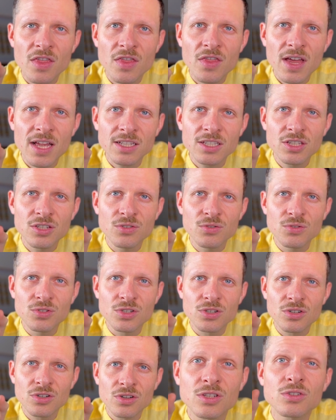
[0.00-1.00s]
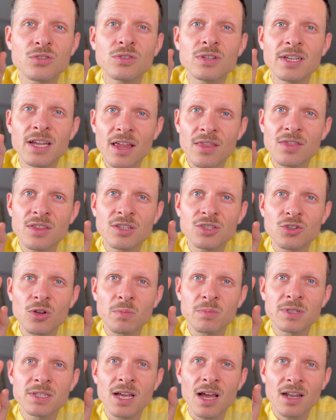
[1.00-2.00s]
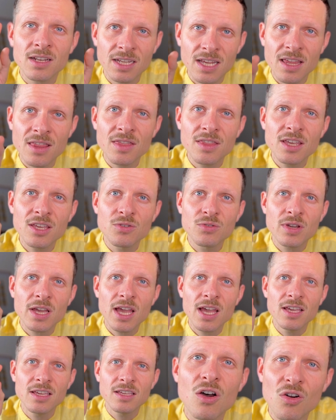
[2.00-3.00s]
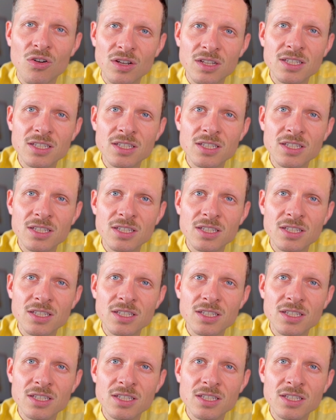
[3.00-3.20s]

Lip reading: that user to get the job done in the UK on a